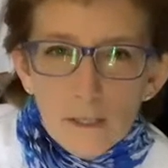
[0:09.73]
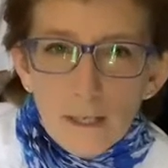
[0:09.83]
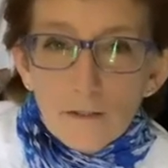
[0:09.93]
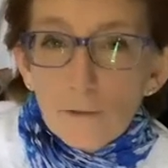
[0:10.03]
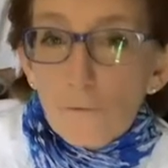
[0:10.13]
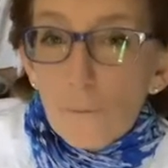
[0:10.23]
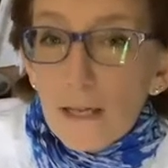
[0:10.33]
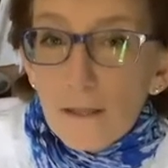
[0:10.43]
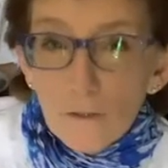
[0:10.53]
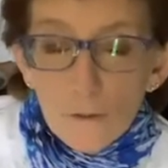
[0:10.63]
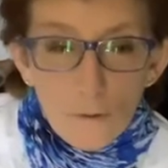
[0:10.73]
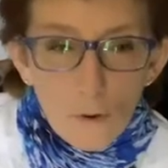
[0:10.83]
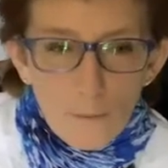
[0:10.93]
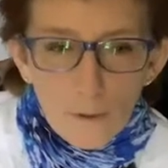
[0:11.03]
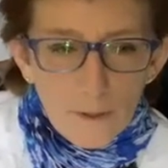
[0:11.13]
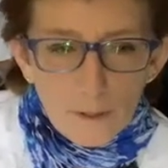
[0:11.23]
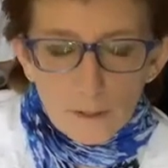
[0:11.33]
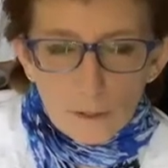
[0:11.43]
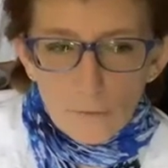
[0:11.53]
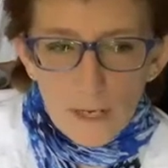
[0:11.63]
And so for me, the new normal,
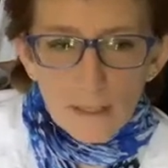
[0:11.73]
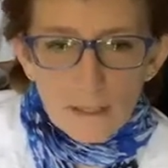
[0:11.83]
the greatest